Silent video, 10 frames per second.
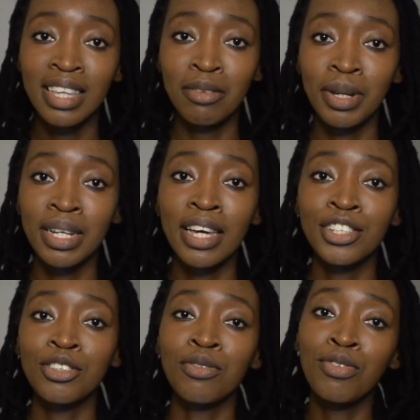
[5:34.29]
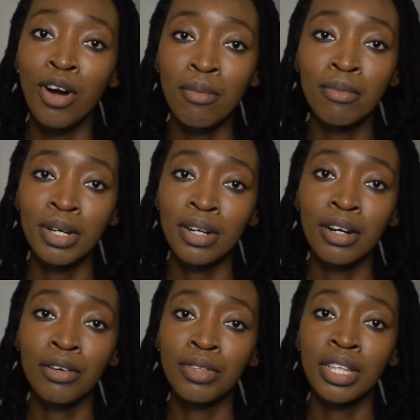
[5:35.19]
that medication from
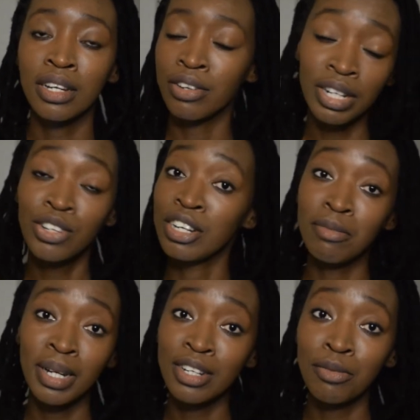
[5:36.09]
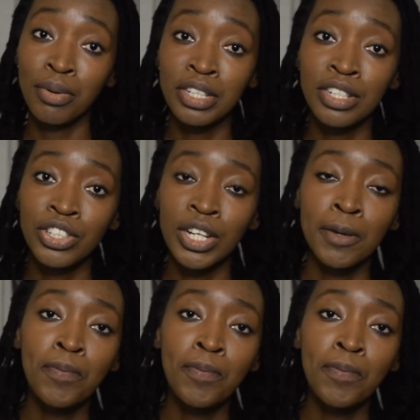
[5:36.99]
their regular medical practitioner.